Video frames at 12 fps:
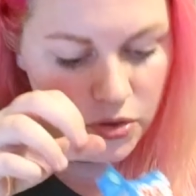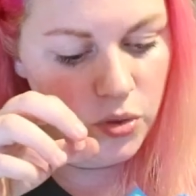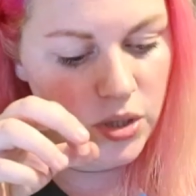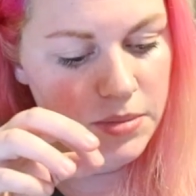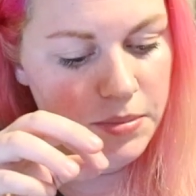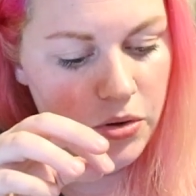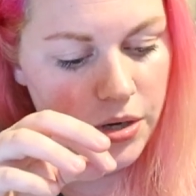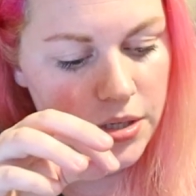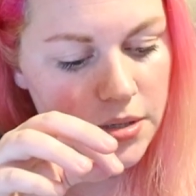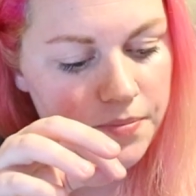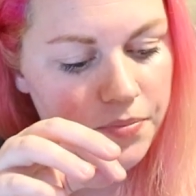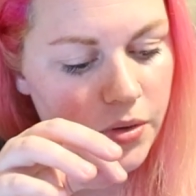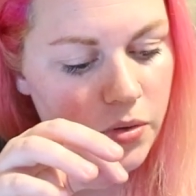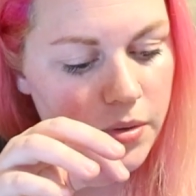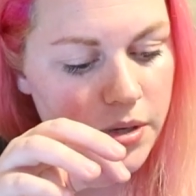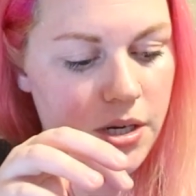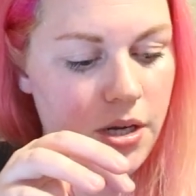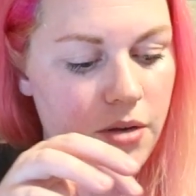Oh, they smell good. What
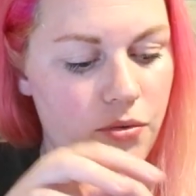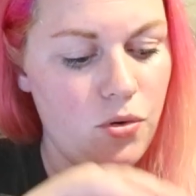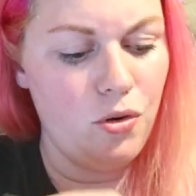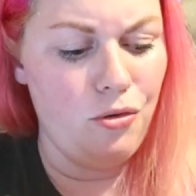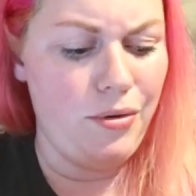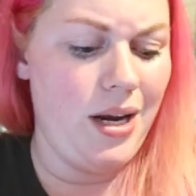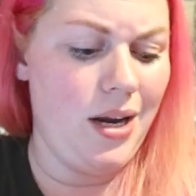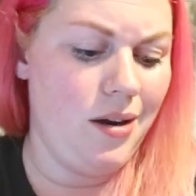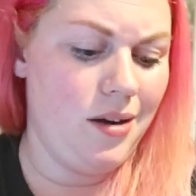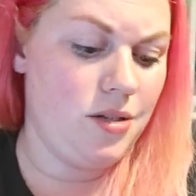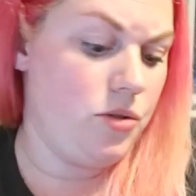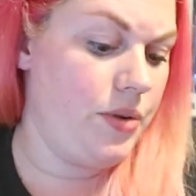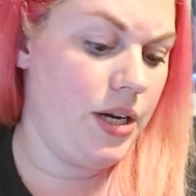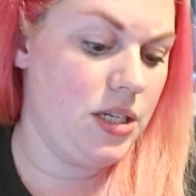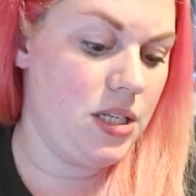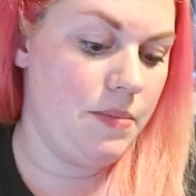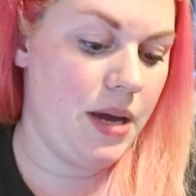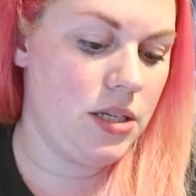am I gonna go for? Green, because
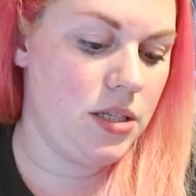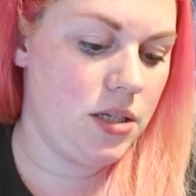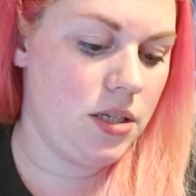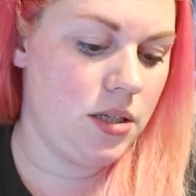green's the best.